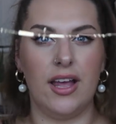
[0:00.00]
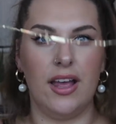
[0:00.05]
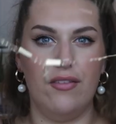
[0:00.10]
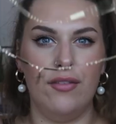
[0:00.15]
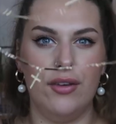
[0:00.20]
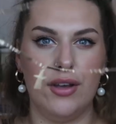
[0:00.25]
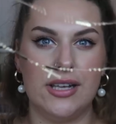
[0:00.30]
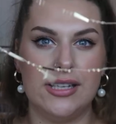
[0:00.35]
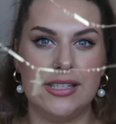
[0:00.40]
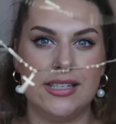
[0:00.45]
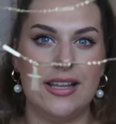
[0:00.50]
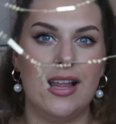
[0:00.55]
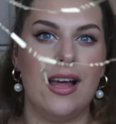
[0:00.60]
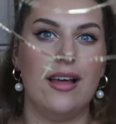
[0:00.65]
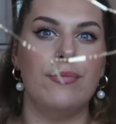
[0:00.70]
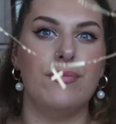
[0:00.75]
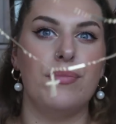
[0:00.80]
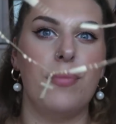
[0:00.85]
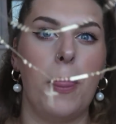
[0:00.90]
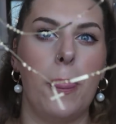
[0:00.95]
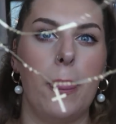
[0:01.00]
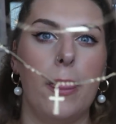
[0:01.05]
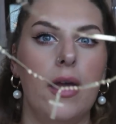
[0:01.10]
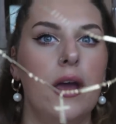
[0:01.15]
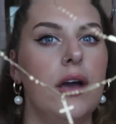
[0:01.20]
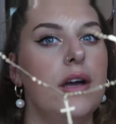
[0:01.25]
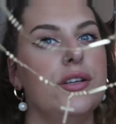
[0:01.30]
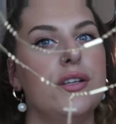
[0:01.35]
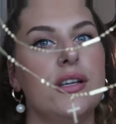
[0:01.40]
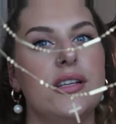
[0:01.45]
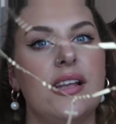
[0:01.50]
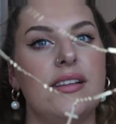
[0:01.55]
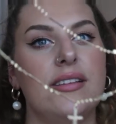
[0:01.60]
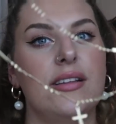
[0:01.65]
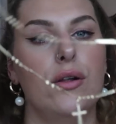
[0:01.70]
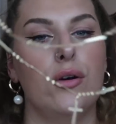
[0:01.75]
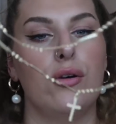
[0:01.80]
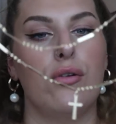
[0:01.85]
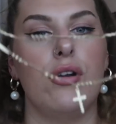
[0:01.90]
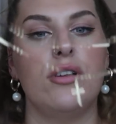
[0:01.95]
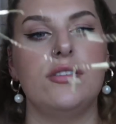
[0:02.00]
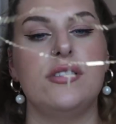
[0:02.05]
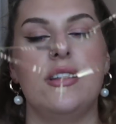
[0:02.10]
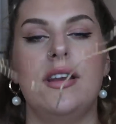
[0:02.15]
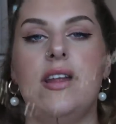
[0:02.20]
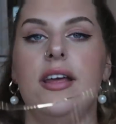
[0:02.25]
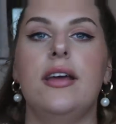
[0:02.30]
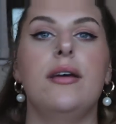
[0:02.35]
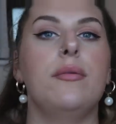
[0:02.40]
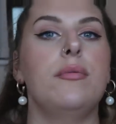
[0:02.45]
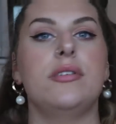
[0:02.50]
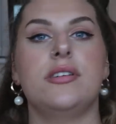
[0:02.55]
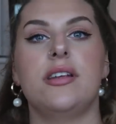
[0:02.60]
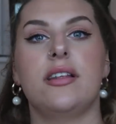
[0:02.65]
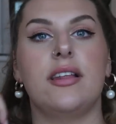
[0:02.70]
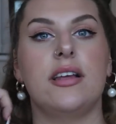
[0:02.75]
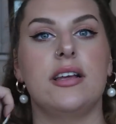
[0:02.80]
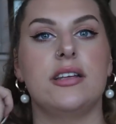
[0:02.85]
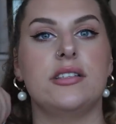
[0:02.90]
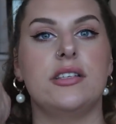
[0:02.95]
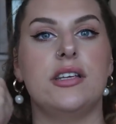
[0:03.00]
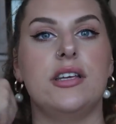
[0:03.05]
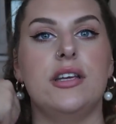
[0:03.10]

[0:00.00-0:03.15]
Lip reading: if you can see that. Just has a little cross on it, which I think is